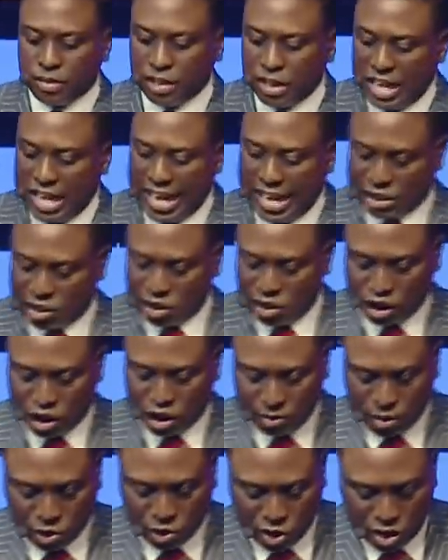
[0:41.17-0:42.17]
Exodus
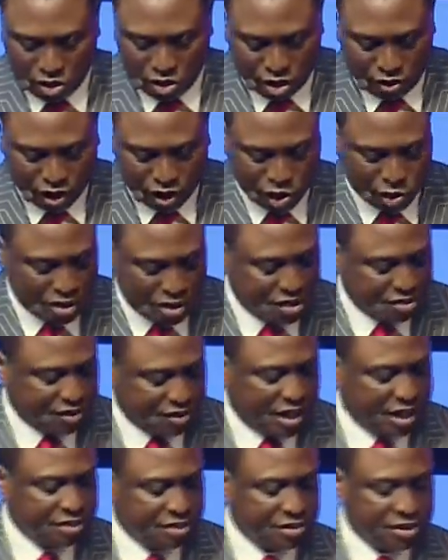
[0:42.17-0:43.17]
chapter twenty-three, verse
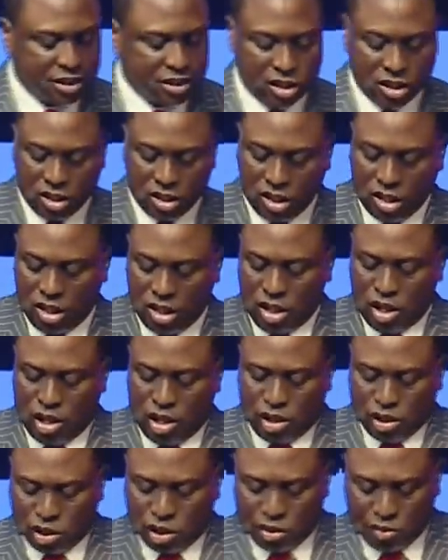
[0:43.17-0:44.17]
twenty-five.
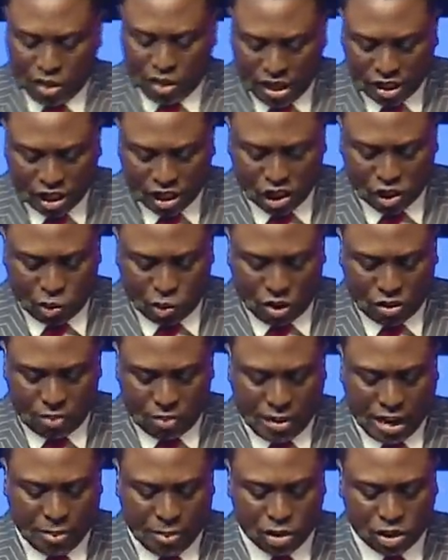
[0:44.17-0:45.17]
So this is what the
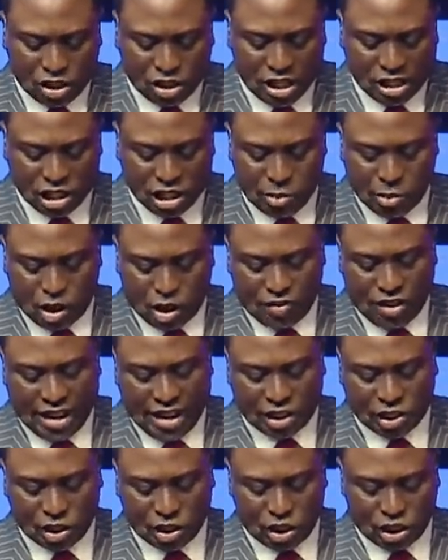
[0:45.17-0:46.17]
Bible says in the book of
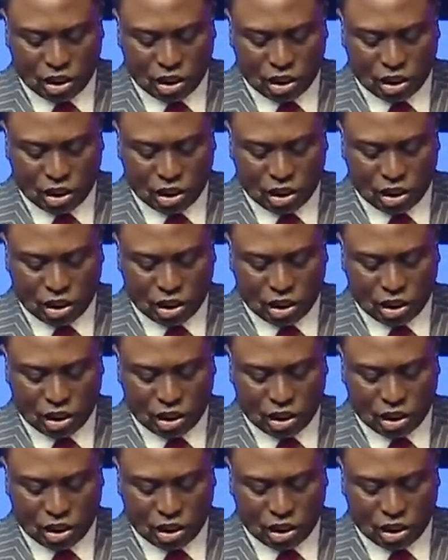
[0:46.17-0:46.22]
Exodus